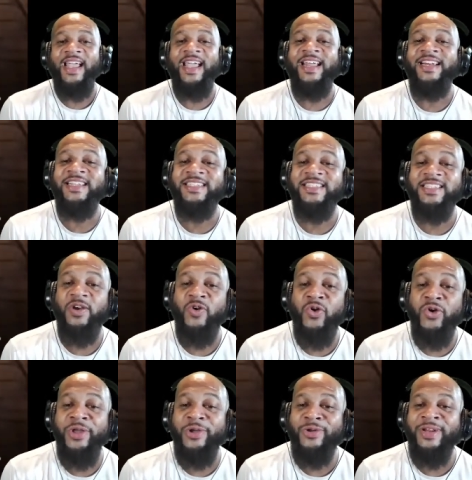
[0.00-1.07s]
And it's
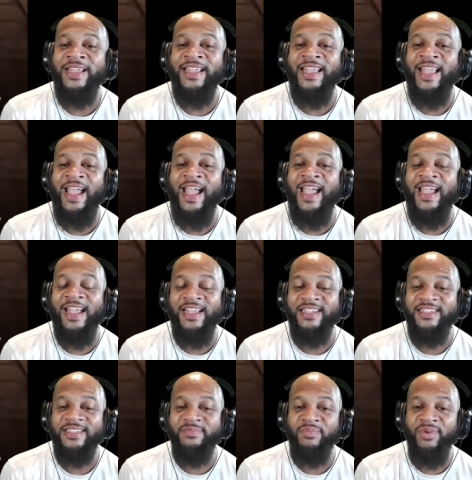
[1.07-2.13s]
oil and
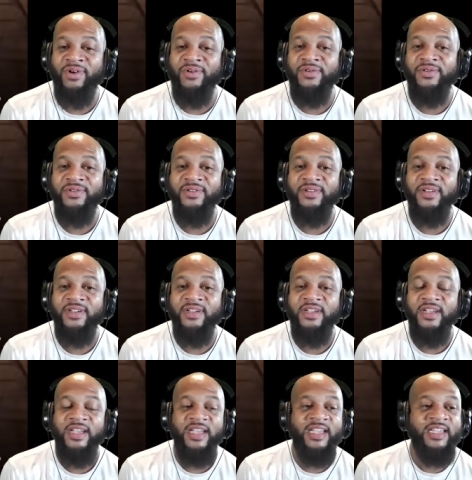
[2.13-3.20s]
gas, bro.
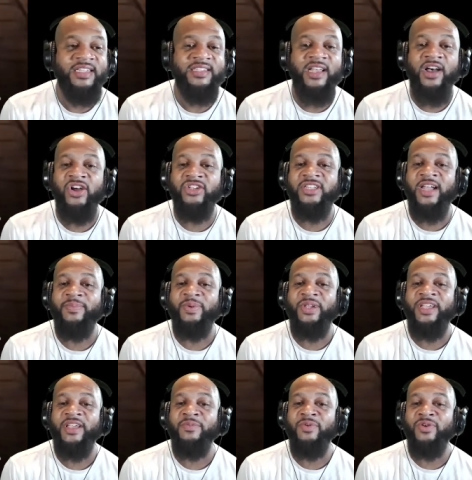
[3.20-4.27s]
It's all type of
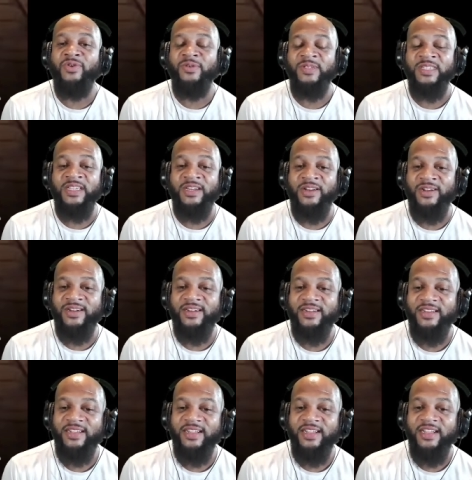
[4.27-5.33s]
chemicals in there.
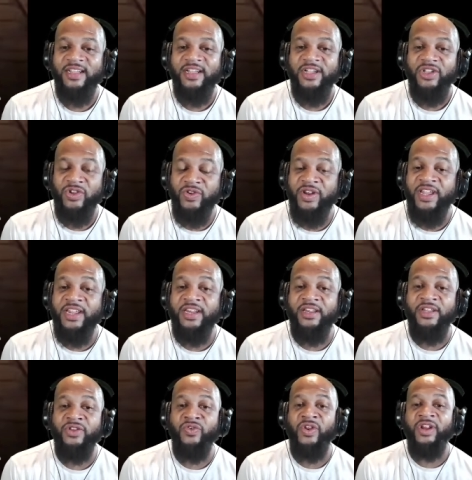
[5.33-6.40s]
You need
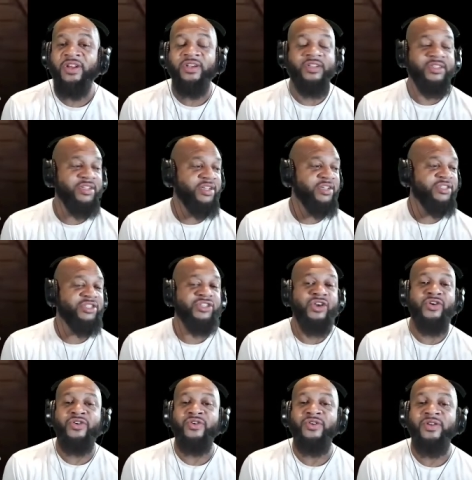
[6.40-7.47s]
you need a, a
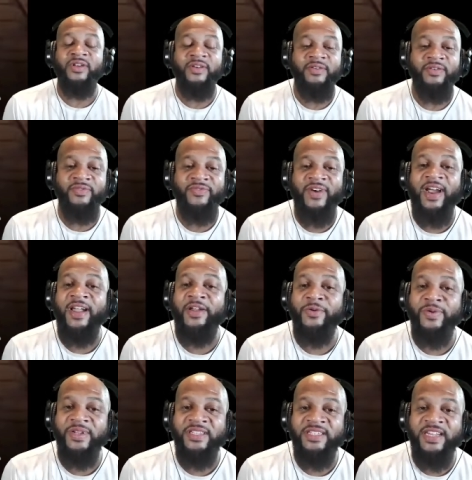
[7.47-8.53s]
certain
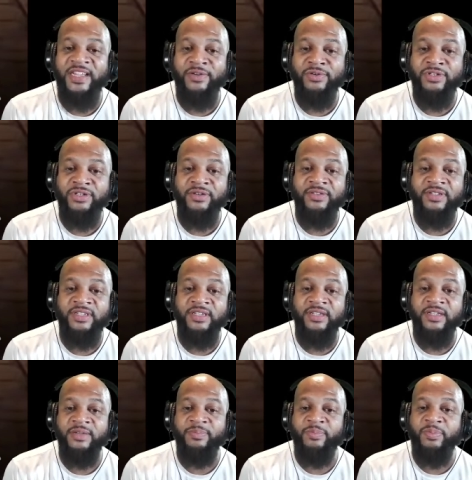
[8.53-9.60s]
fire extinguisher to
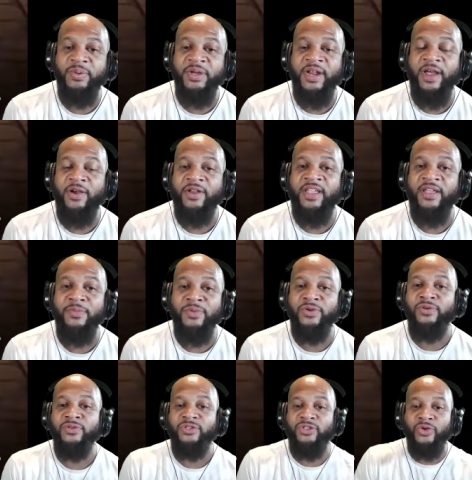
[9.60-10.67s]
put out
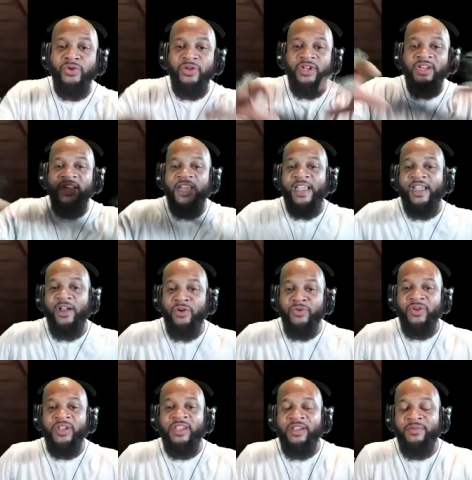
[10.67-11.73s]
chemicals so it'll lay on
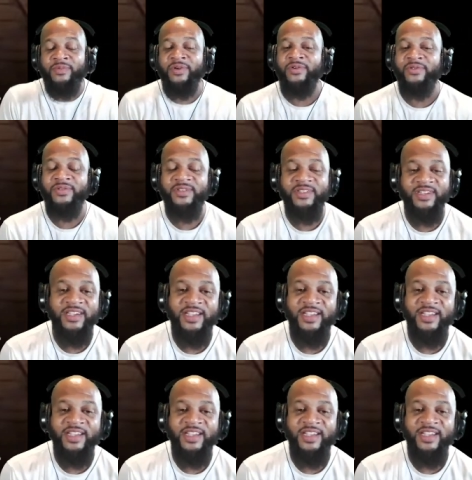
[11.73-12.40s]
the chemicals.